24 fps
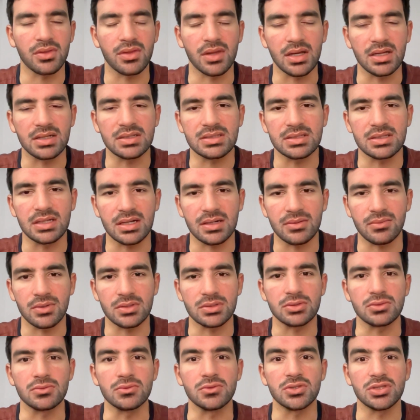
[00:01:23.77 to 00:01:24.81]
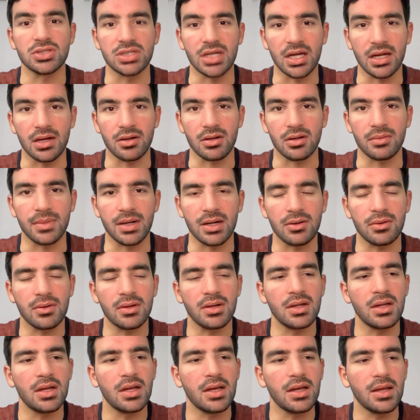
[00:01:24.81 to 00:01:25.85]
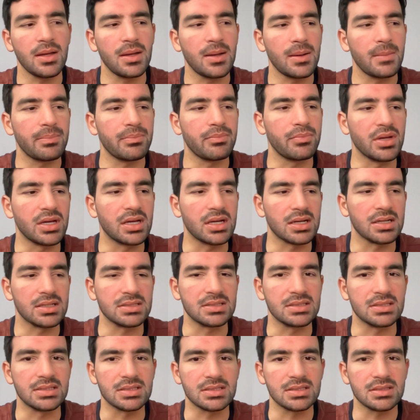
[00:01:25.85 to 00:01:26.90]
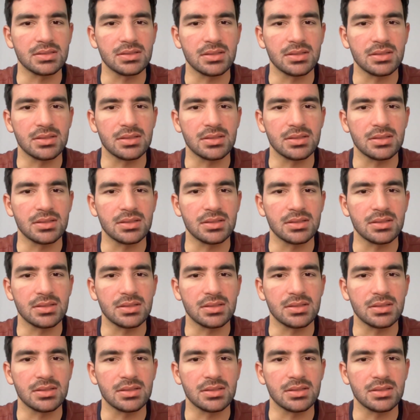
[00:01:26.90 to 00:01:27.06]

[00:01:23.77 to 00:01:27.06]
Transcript: things that I want to share about because